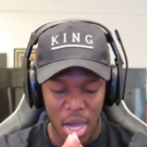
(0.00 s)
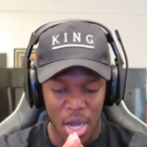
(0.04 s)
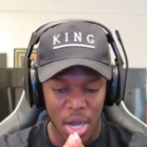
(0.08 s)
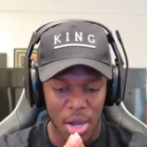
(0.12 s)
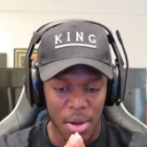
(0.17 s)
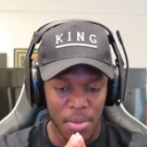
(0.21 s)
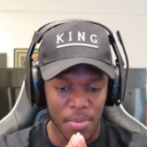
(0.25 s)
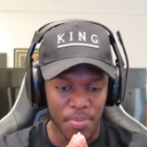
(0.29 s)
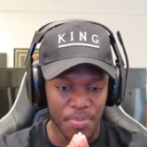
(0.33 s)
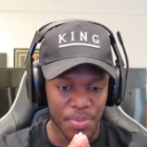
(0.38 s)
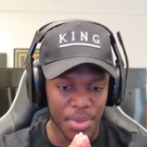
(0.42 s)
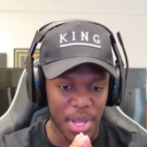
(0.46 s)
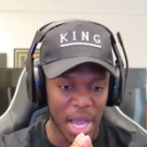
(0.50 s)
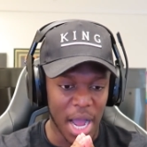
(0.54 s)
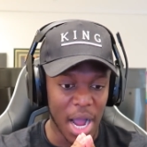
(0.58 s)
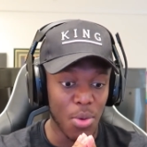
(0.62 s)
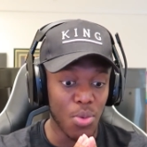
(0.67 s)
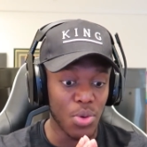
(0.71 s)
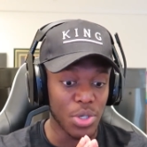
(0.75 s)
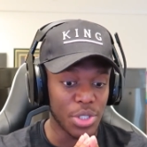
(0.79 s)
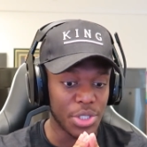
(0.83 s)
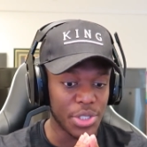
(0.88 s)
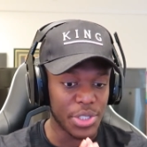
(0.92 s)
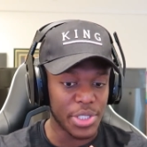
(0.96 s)

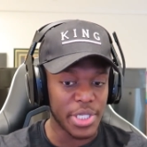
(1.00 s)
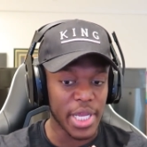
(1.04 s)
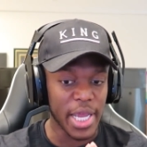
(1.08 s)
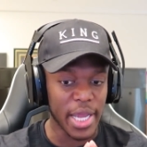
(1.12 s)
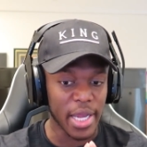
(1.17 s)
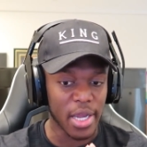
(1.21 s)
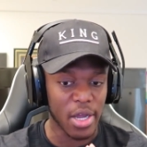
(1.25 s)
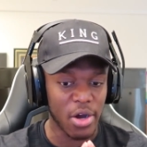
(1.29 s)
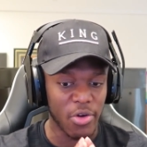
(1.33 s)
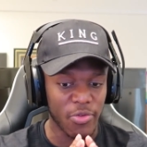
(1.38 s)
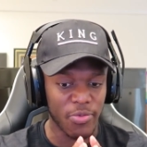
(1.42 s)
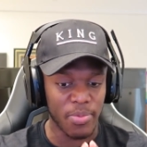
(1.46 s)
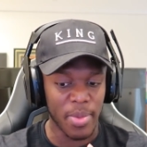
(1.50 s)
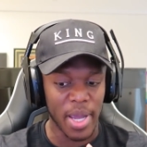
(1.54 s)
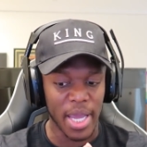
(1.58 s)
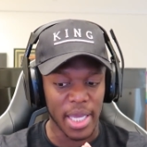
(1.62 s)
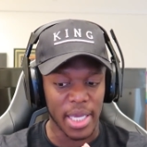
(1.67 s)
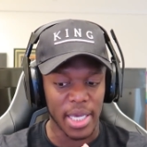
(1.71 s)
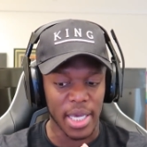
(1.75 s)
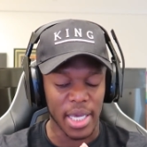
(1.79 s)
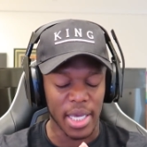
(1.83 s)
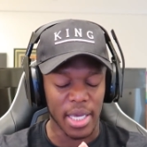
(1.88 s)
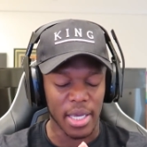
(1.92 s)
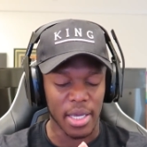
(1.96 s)
I was sick of
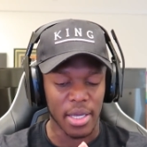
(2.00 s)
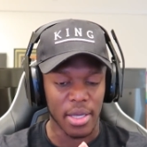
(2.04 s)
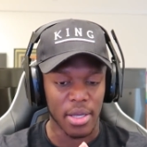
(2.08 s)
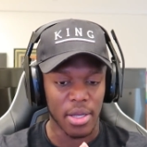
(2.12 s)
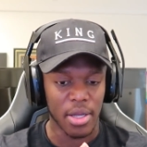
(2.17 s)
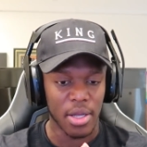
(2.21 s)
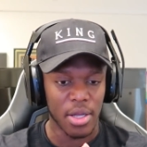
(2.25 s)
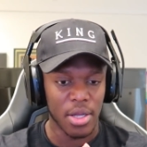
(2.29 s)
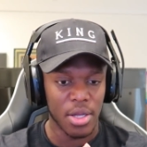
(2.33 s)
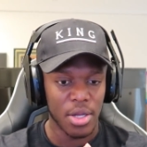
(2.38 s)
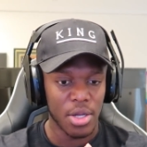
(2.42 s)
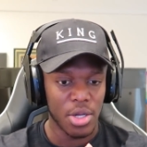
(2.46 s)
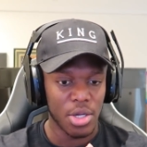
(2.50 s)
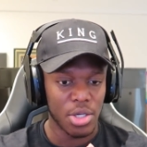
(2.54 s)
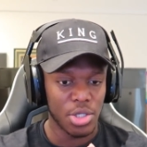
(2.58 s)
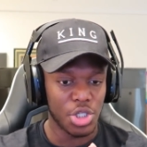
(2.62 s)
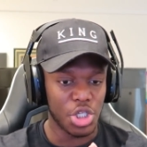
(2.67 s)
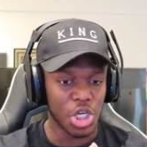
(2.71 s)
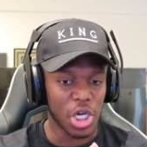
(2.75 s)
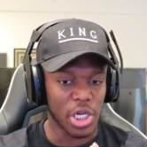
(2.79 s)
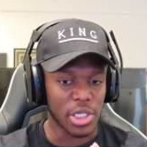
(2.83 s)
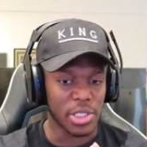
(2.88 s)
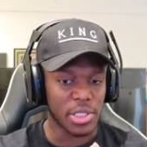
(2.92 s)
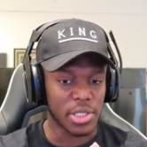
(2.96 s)
making
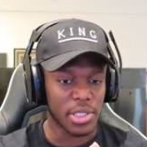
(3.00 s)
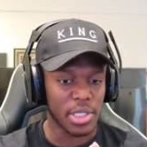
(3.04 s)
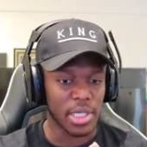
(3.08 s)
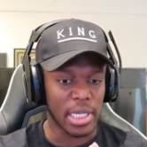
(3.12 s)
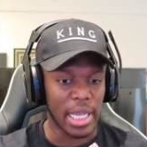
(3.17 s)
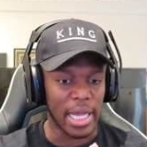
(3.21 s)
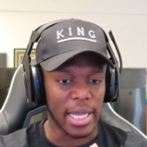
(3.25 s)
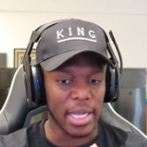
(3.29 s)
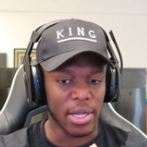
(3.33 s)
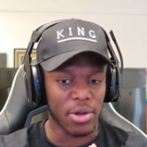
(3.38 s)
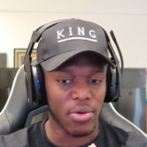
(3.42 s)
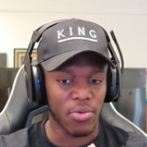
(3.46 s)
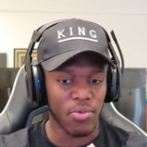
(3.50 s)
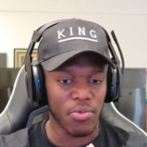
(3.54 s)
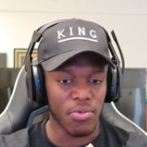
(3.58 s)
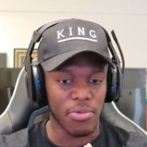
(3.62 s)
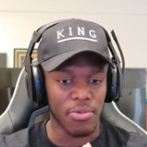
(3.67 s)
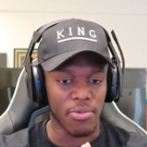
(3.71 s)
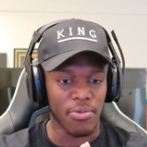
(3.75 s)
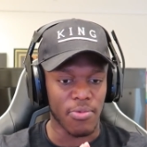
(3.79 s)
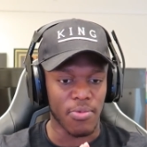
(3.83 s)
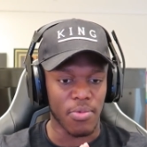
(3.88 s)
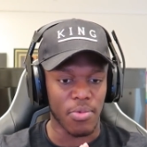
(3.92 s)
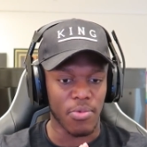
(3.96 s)
just like
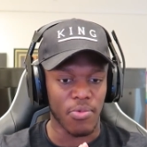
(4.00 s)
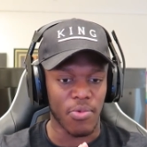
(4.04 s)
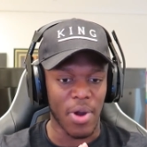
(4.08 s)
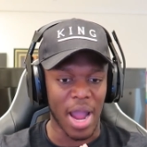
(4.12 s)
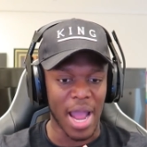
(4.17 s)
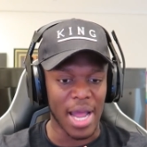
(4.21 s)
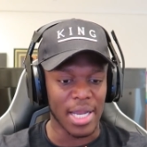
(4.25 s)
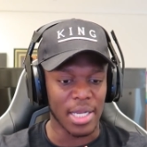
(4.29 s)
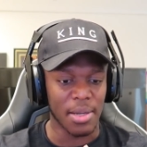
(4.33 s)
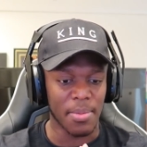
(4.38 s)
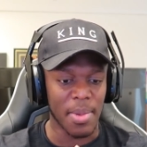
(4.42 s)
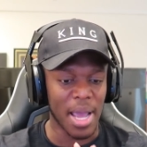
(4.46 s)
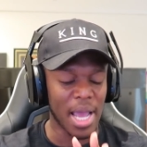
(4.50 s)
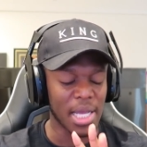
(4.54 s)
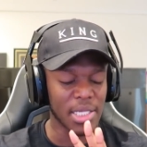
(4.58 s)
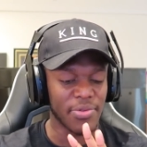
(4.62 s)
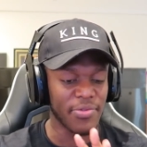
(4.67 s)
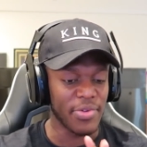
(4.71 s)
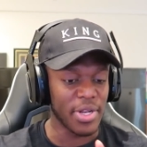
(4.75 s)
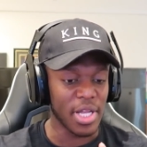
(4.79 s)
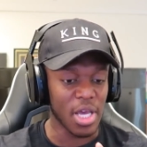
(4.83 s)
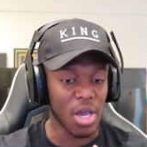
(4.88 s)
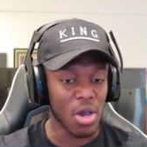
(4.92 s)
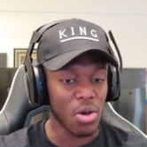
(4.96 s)
random
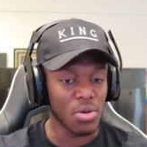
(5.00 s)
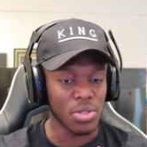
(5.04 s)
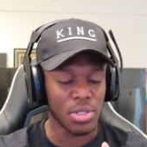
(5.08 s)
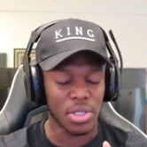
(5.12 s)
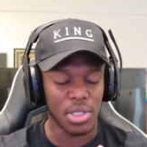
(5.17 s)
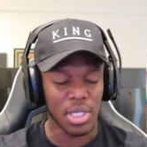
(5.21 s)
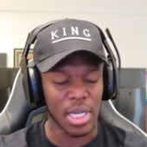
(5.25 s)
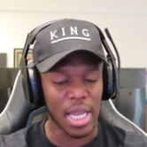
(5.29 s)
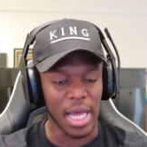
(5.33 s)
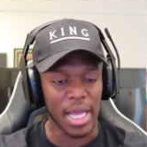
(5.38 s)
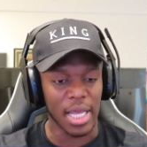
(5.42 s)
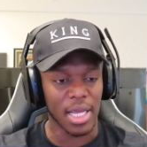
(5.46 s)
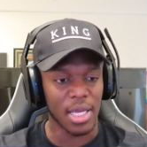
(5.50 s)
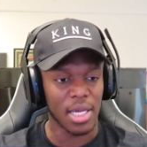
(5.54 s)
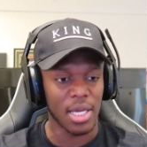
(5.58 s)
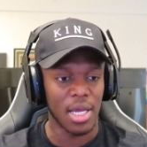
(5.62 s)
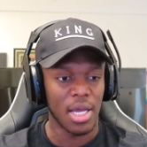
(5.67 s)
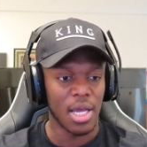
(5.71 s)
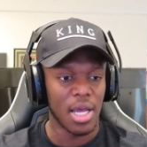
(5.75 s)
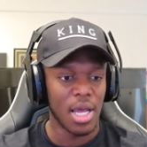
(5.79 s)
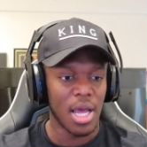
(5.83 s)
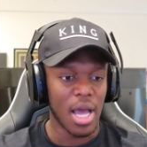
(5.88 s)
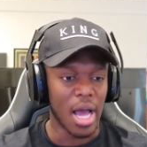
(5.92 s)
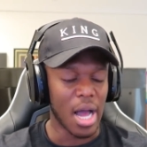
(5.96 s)
ass videos. Like,
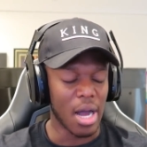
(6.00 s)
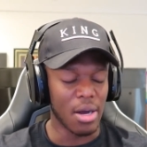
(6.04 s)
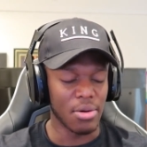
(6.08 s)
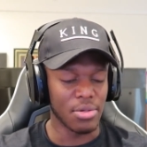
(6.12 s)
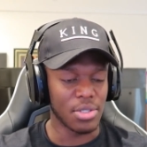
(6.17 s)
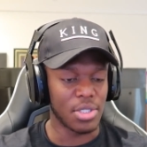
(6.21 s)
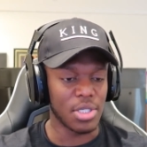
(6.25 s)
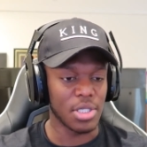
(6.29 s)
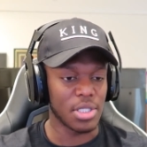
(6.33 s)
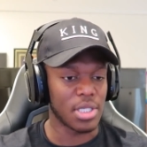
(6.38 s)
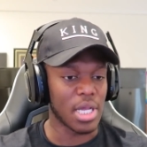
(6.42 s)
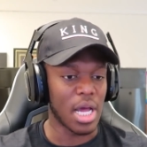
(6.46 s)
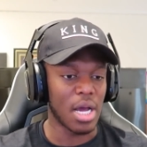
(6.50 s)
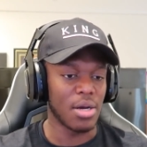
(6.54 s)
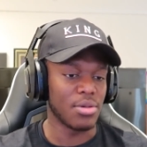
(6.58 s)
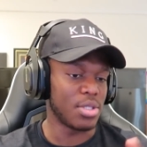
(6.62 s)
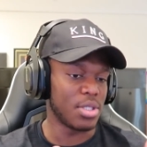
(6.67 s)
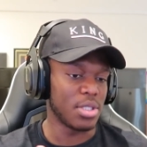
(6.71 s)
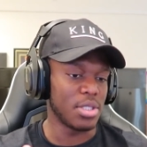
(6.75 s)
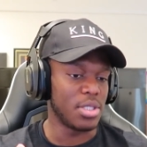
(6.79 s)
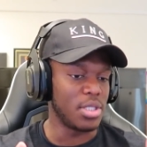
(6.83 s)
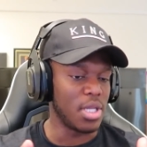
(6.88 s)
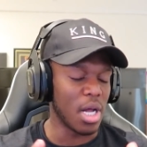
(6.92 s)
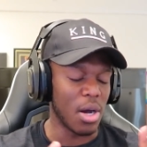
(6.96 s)
I was
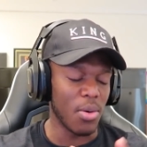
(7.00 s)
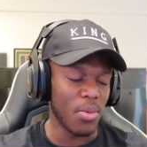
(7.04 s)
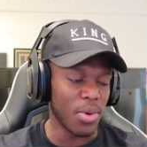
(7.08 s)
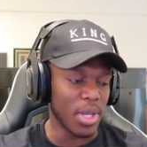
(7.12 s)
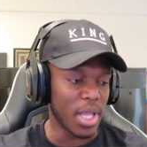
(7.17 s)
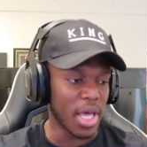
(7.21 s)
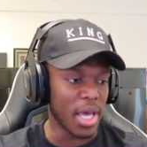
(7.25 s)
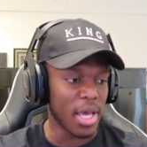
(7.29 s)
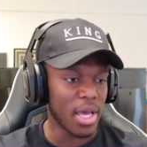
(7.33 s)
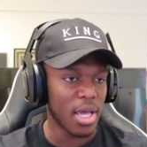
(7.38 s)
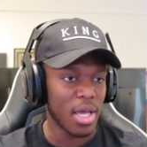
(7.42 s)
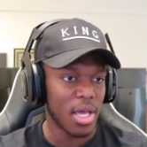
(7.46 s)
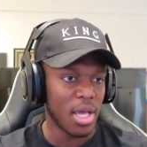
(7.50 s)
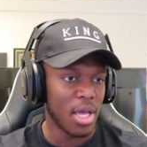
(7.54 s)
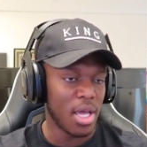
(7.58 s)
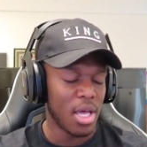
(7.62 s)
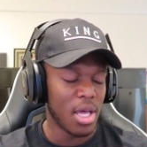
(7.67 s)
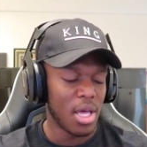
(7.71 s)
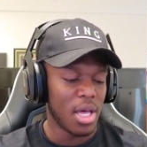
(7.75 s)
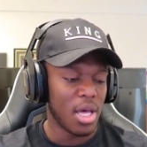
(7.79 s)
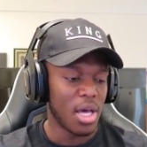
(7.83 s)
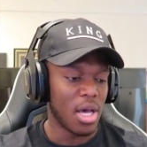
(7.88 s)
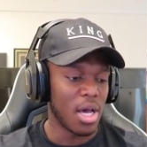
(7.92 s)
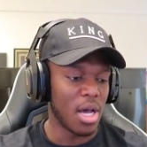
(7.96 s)
just done with it.
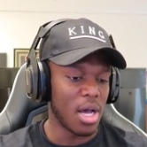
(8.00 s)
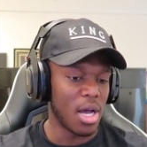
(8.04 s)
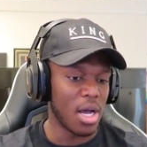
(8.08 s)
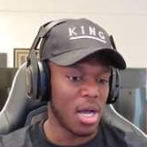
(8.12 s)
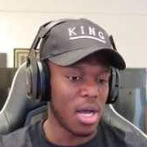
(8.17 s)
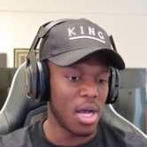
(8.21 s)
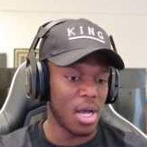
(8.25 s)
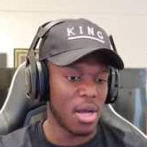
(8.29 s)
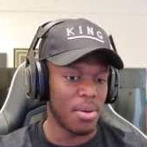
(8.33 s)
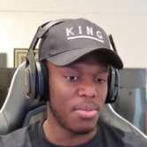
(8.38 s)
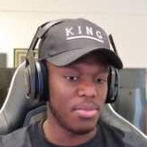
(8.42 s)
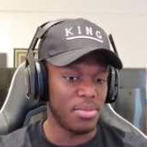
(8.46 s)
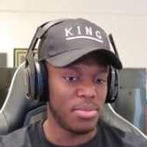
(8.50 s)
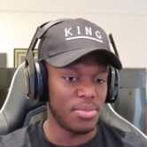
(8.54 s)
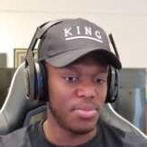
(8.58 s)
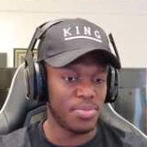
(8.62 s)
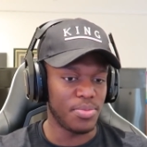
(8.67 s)
I